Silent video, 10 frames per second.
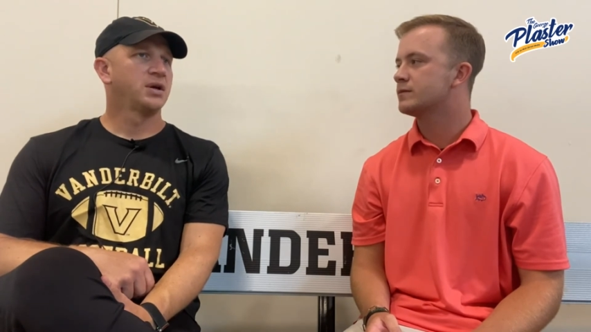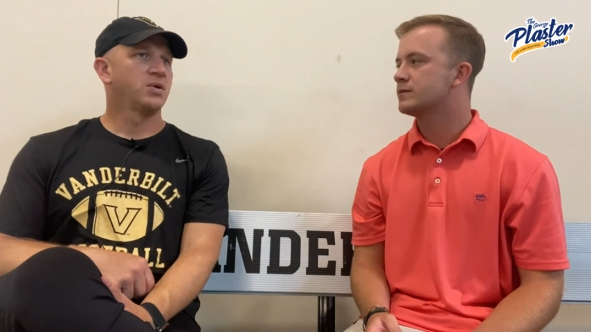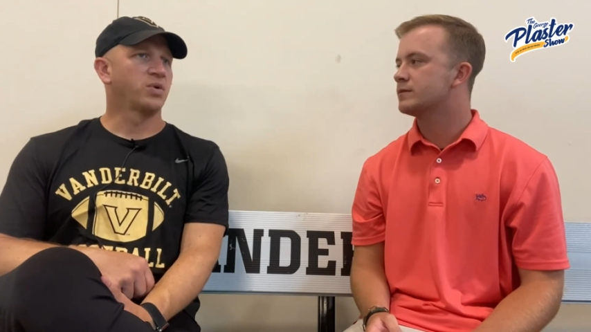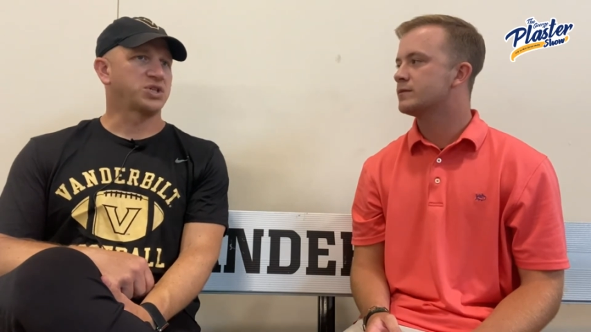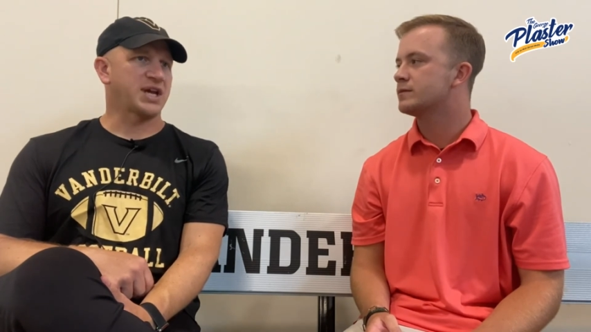
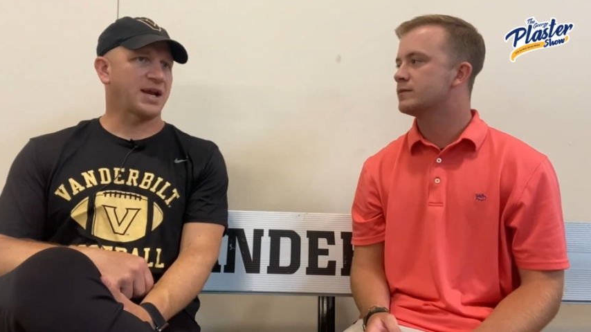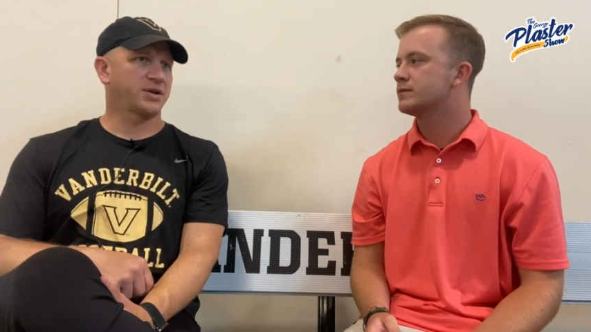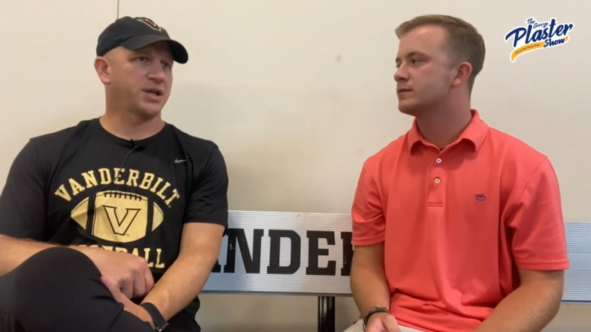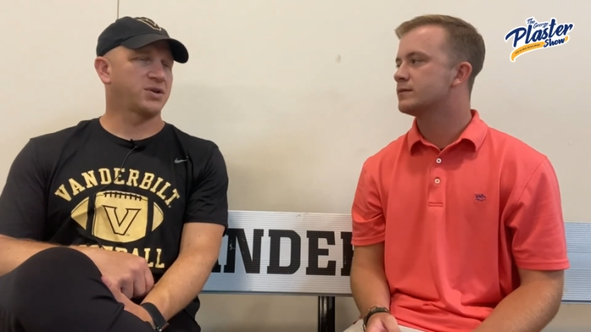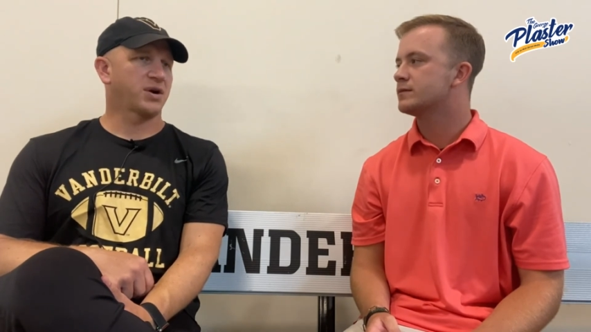Speaker 1: we're
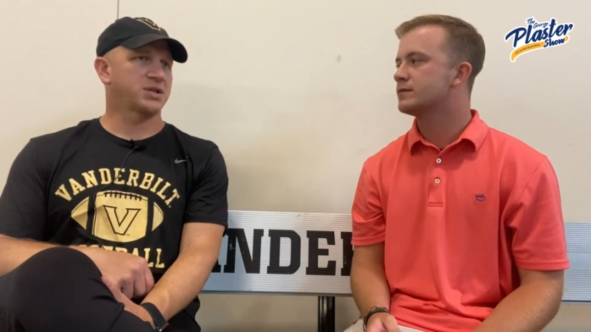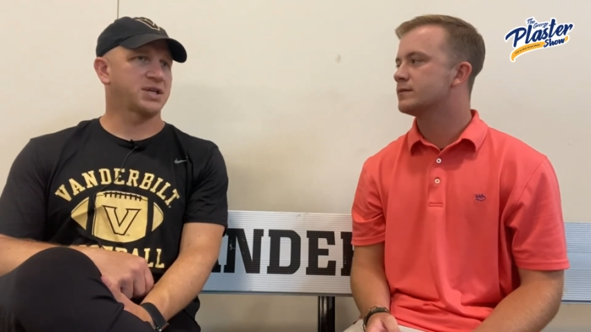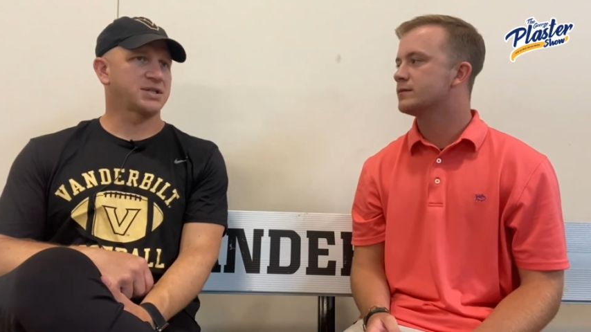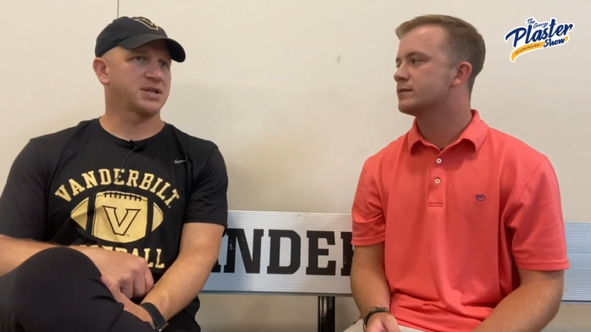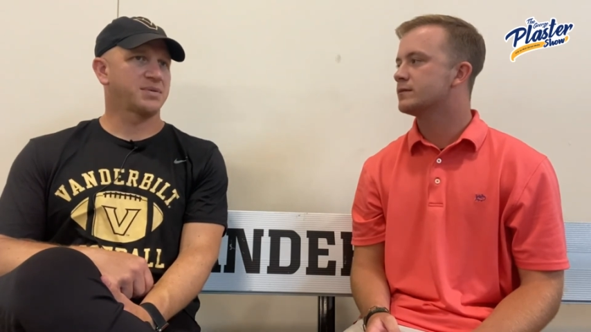channeled into our
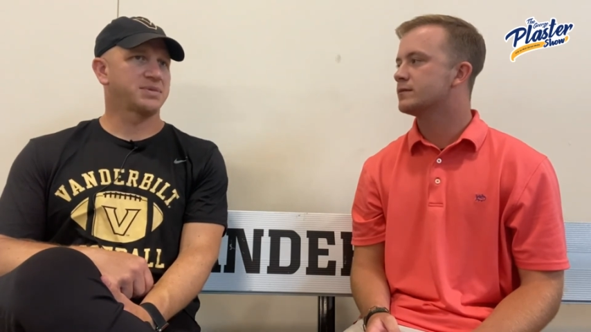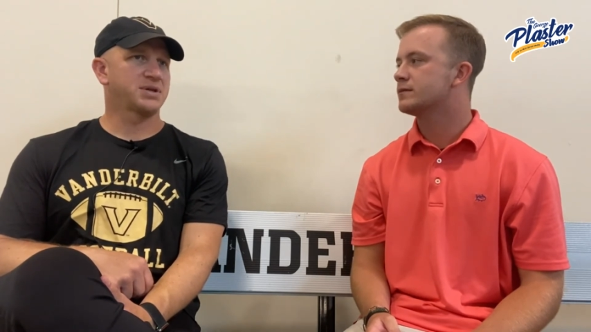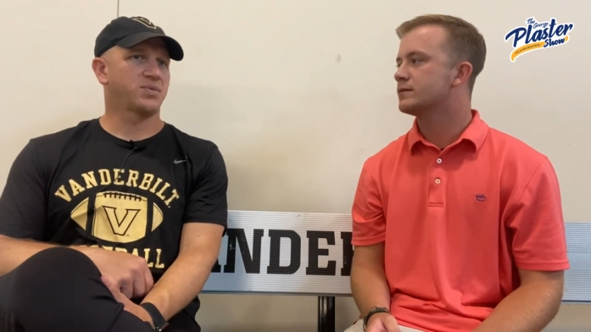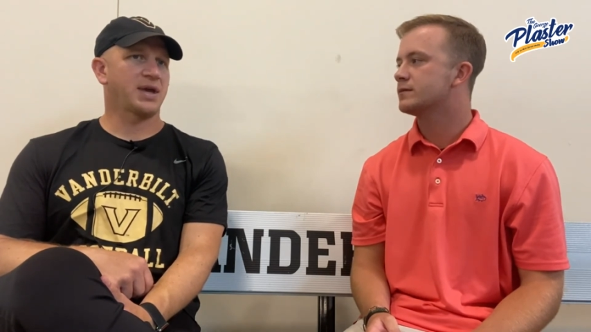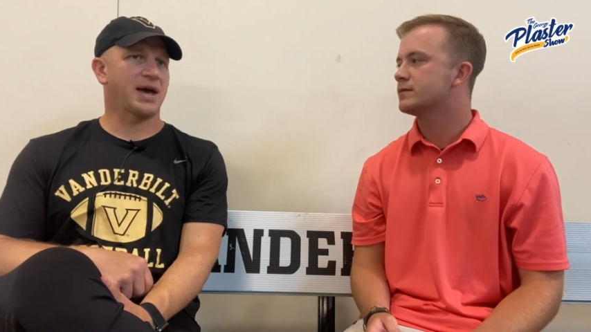systems,
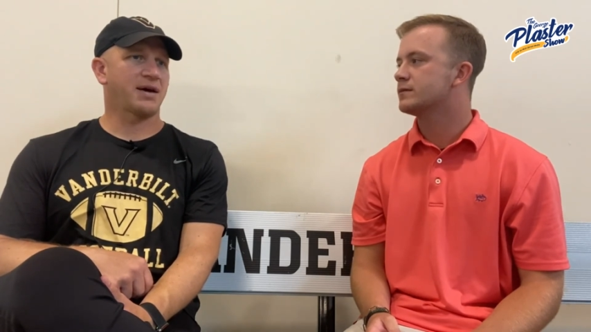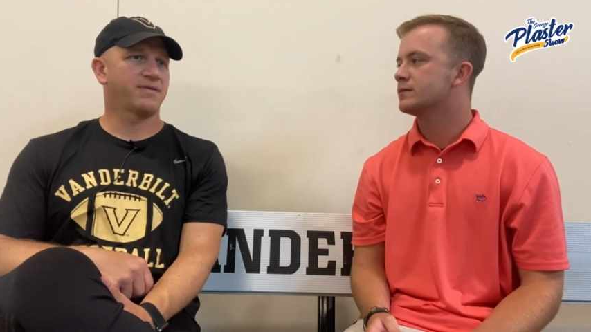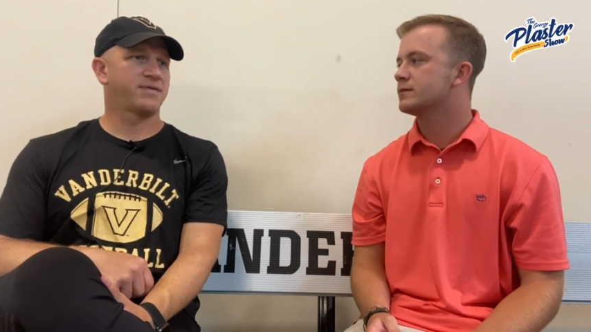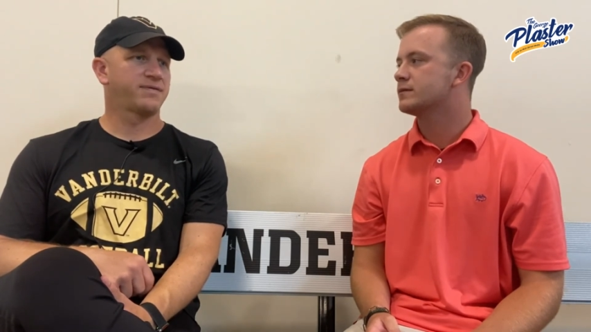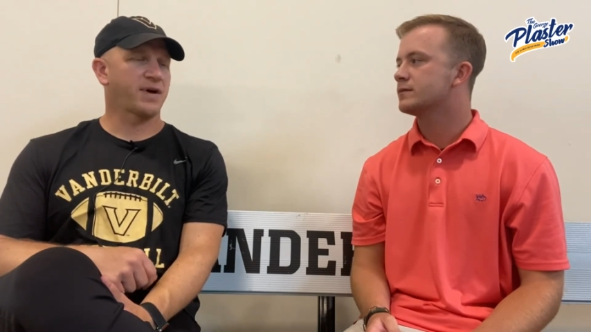that we have
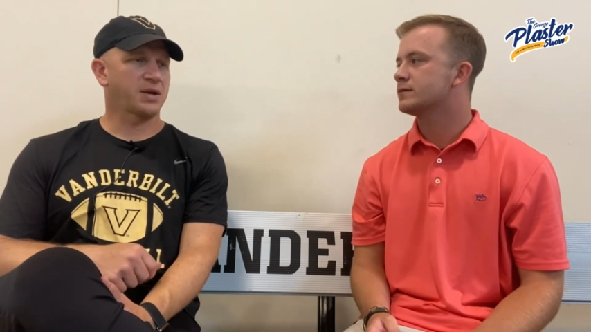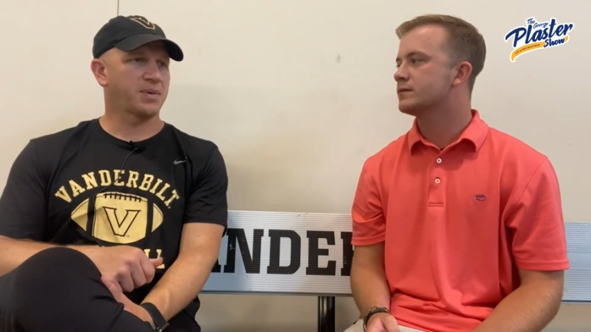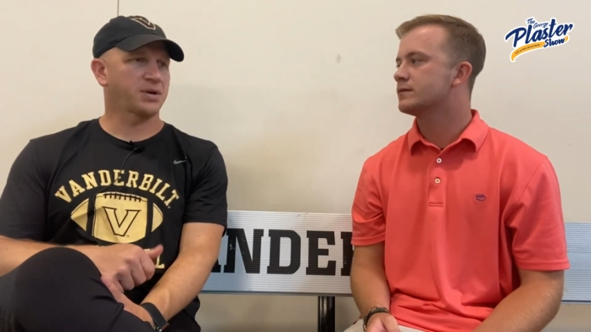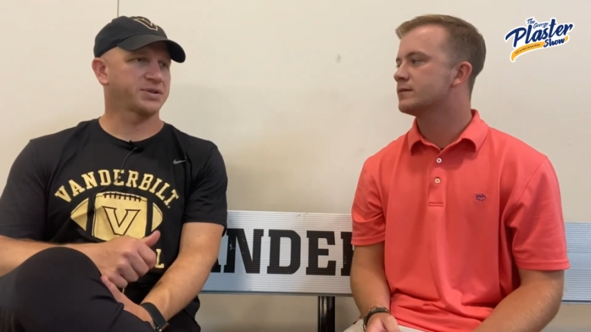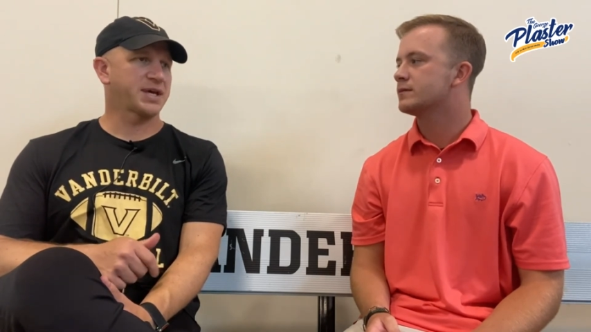
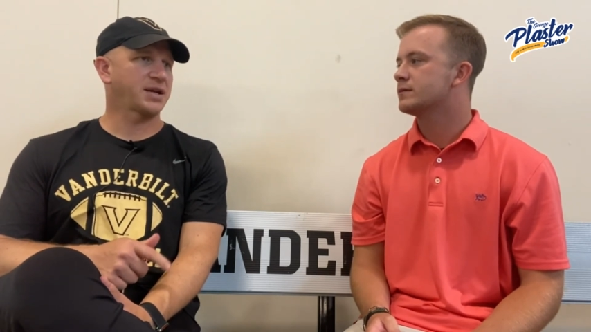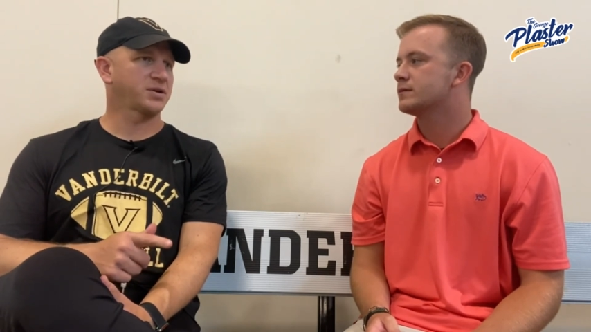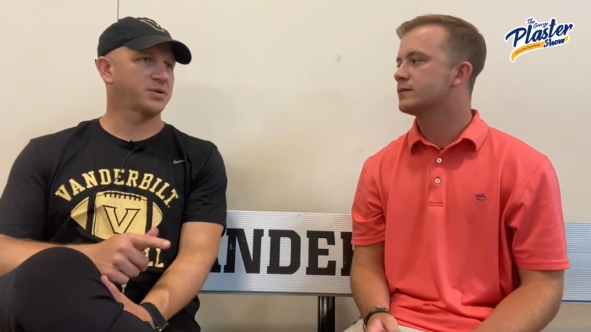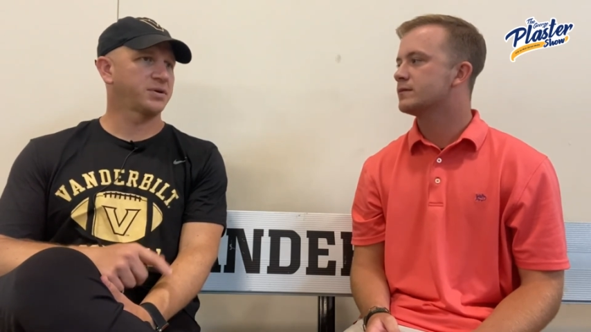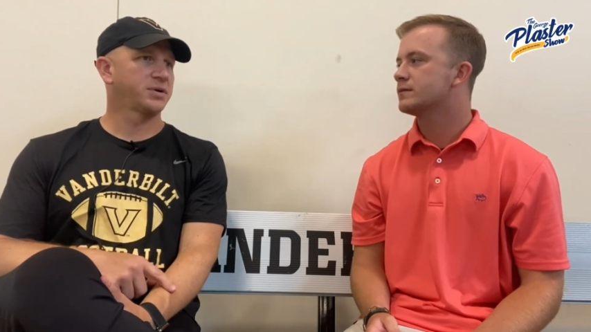fundamental
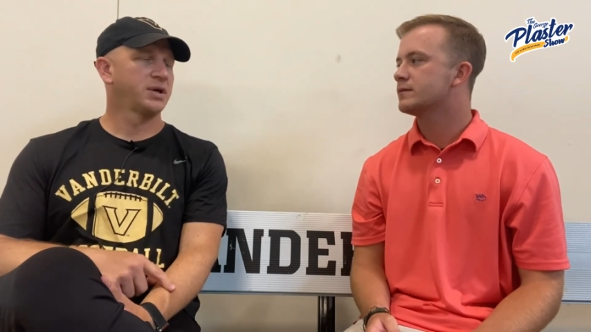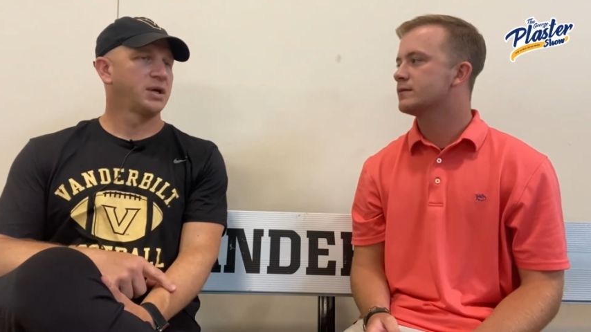technical